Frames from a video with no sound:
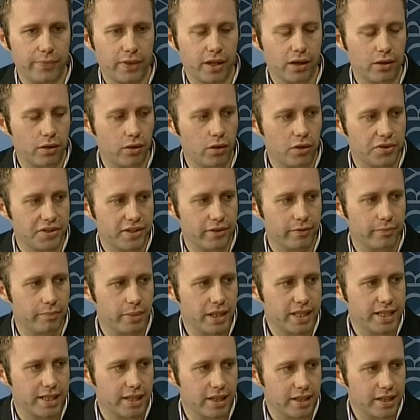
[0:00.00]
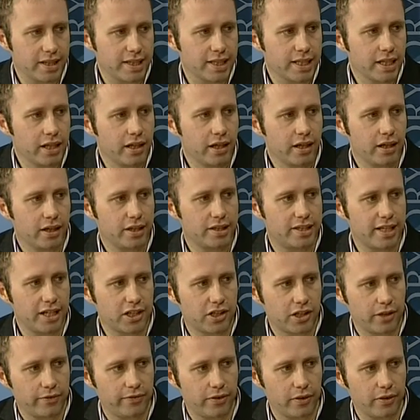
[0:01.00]
loss of business. It's
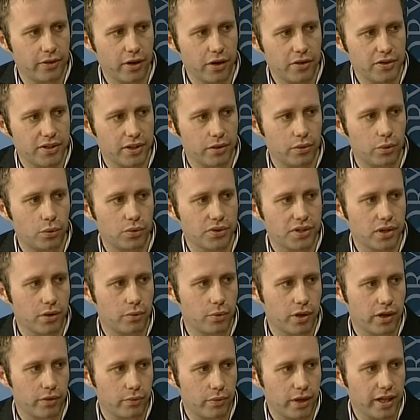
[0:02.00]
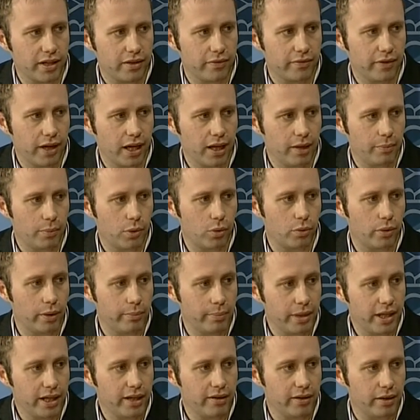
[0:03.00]
actually for those that also want to redevelop or
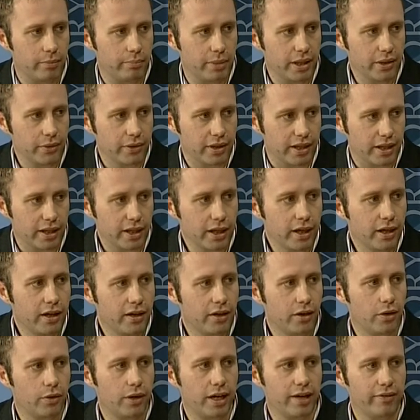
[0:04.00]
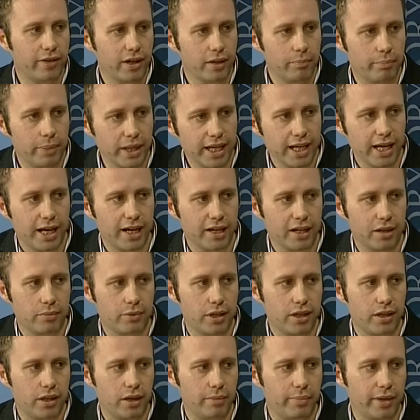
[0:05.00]
repair their building, who are having a big
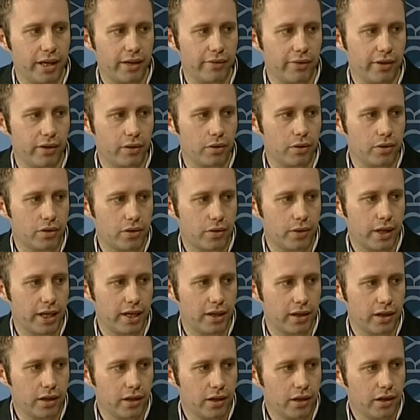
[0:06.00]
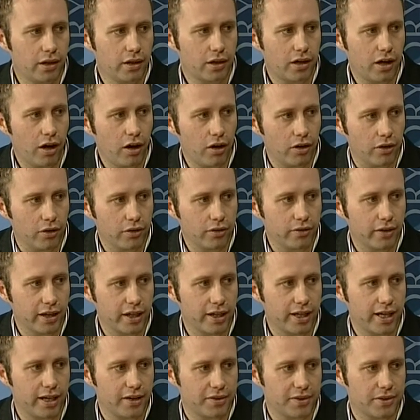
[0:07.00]
argument about the earthquake code that
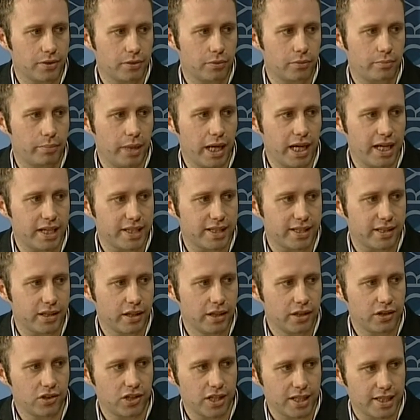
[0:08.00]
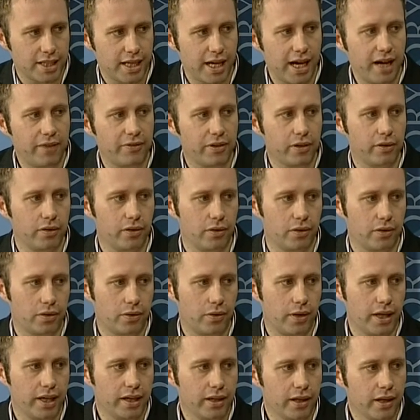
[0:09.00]
council passed just after the
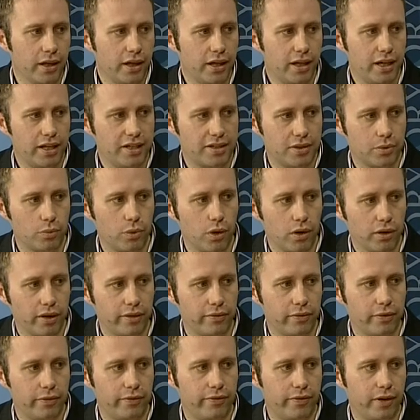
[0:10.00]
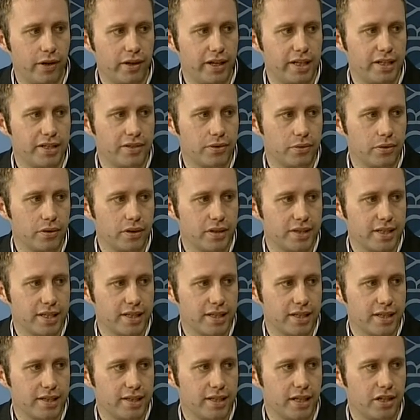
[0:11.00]
earthquake as to what level of financial
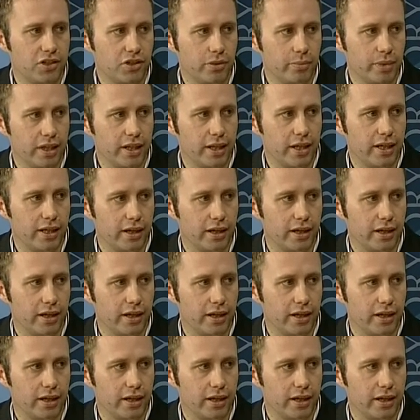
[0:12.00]
assistance they should be getting.